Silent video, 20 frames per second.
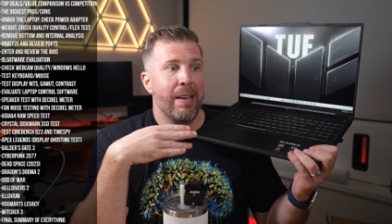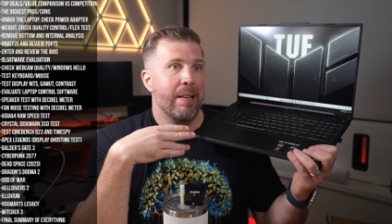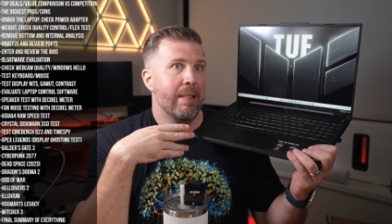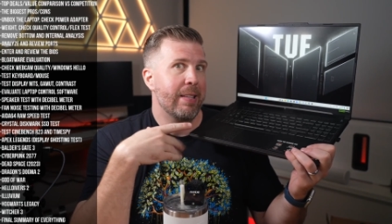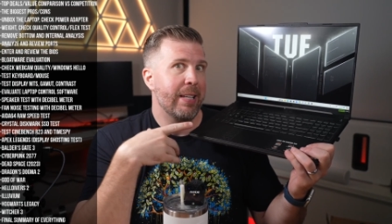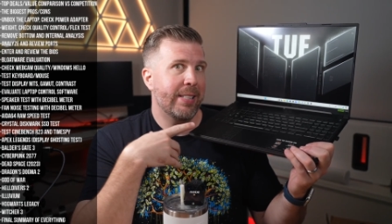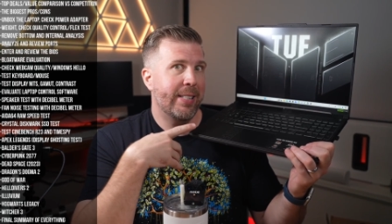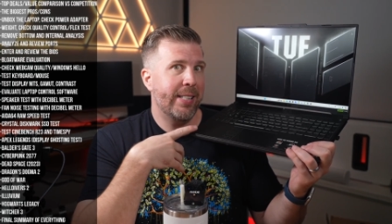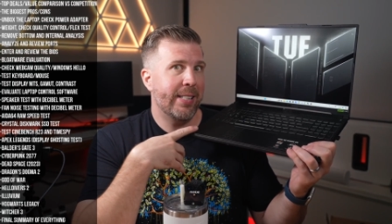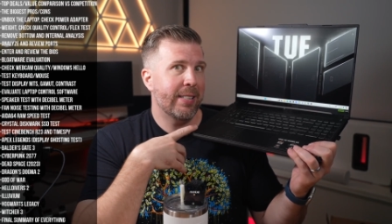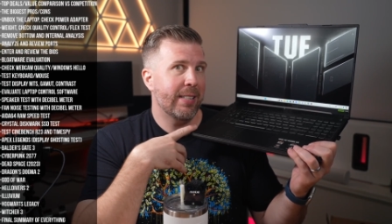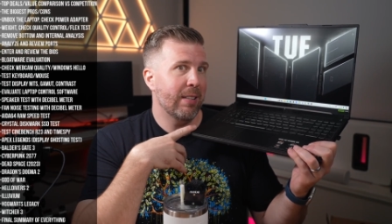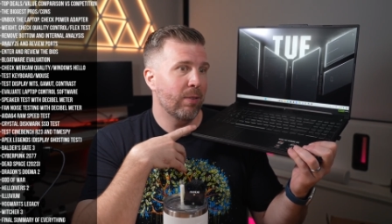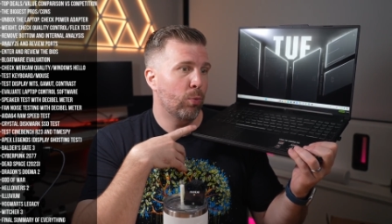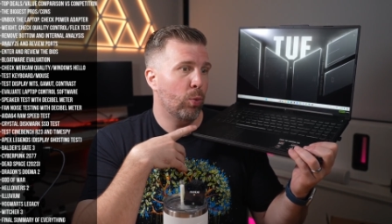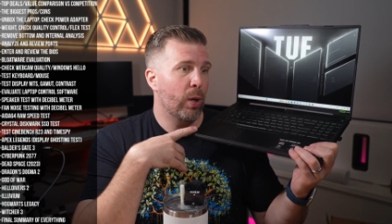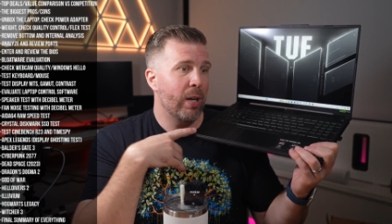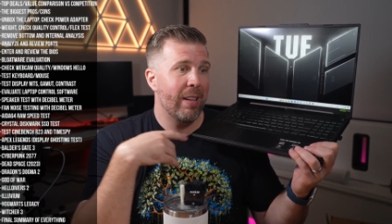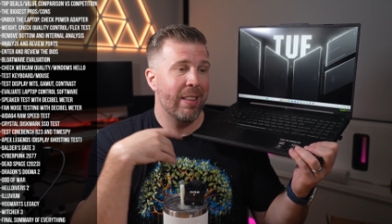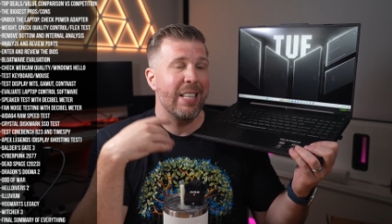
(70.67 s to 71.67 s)
this is
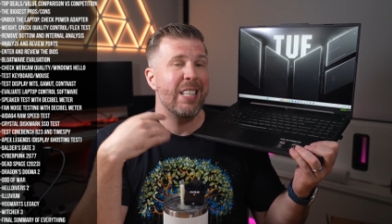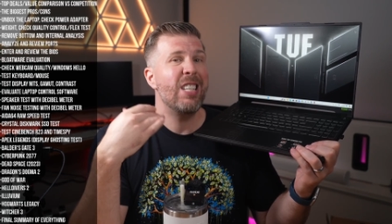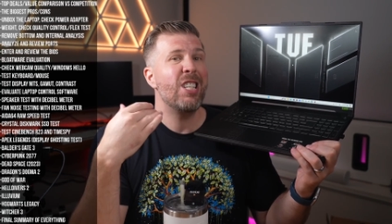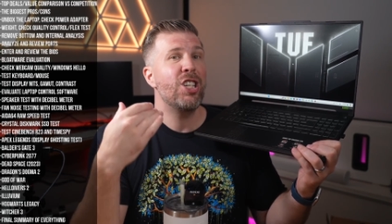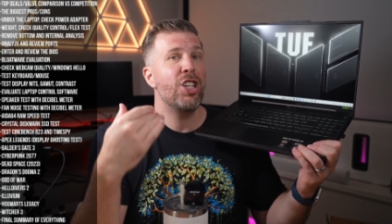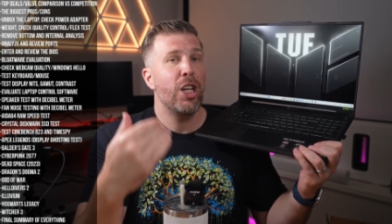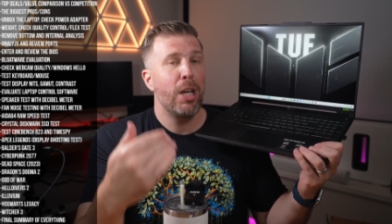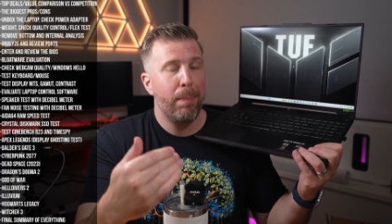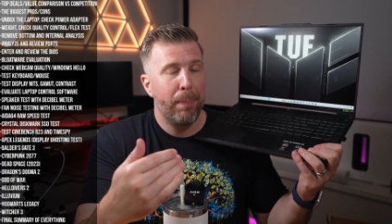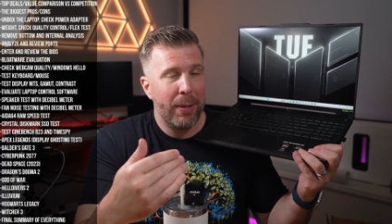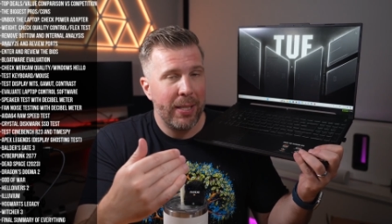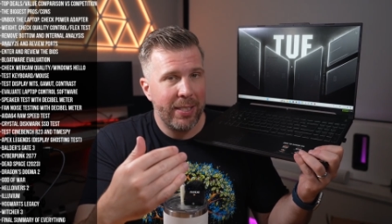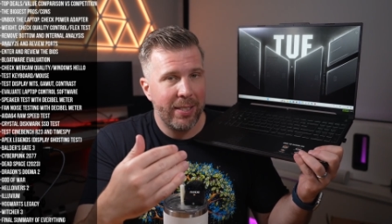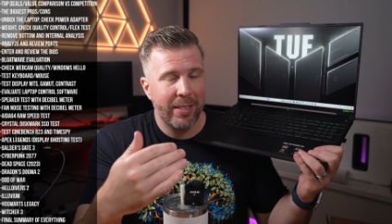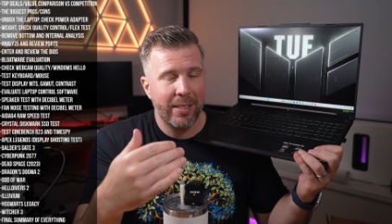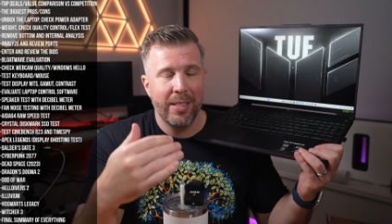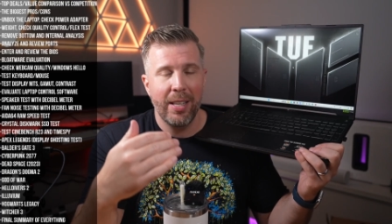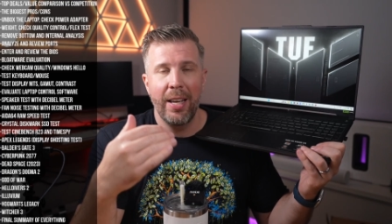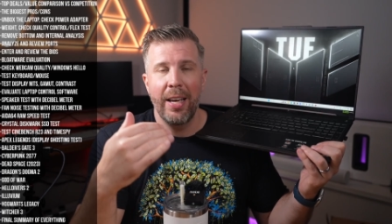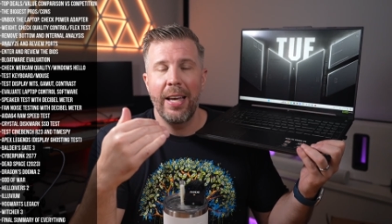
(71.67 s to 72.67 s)
one of the
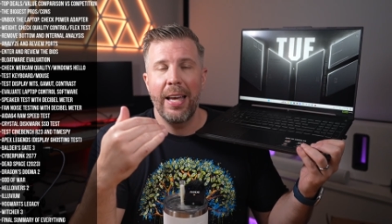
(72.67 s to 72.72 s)
cheapest